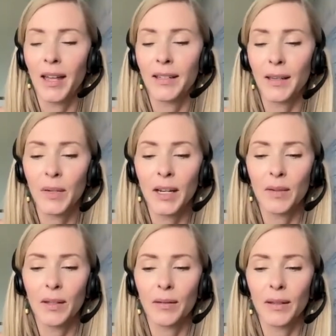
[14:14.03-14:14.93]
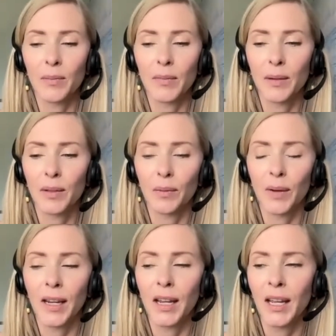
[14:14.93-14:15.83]
And sometimes those symptoms
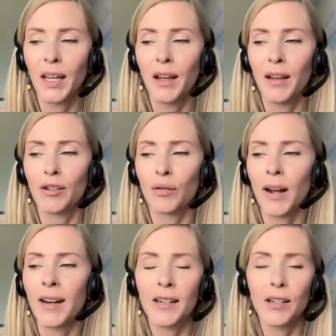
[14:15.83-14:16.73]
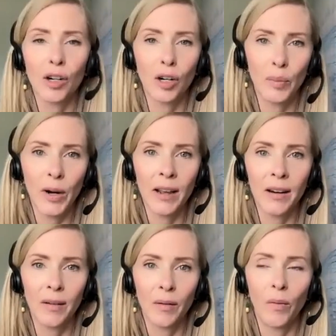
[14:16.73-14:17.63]
we try to interpret
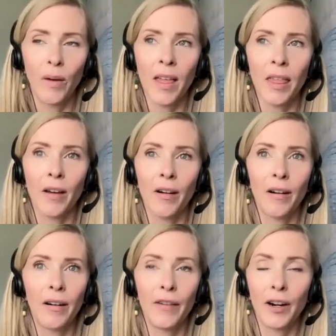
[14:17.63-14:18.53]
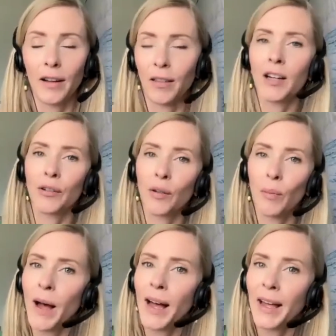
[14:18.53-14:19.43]
with our very logical
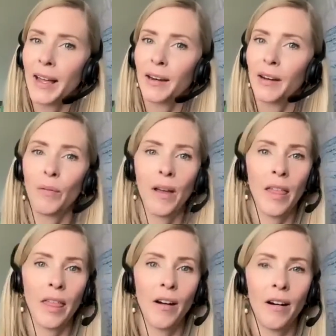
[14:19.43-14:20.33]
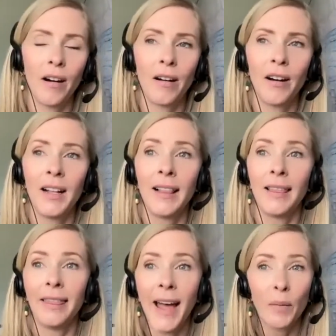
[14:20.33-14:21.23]
mind, with our
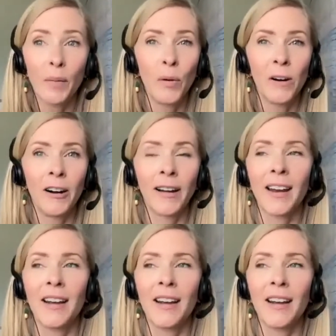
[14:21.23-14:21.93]
lab work.